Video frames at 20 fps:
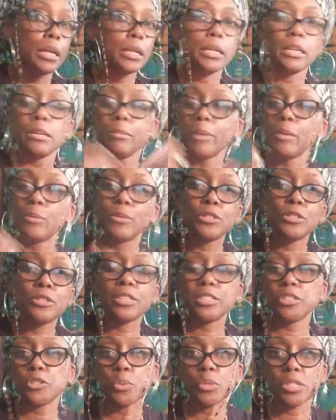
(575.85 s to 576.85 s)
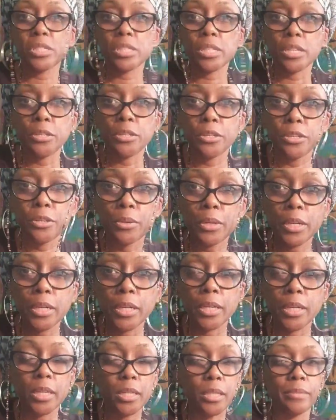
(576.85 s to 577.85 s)
Nobody wanted to do that. They just want to sell you a yoni
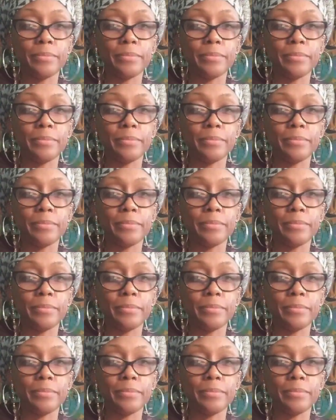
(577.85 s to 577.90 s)
egg.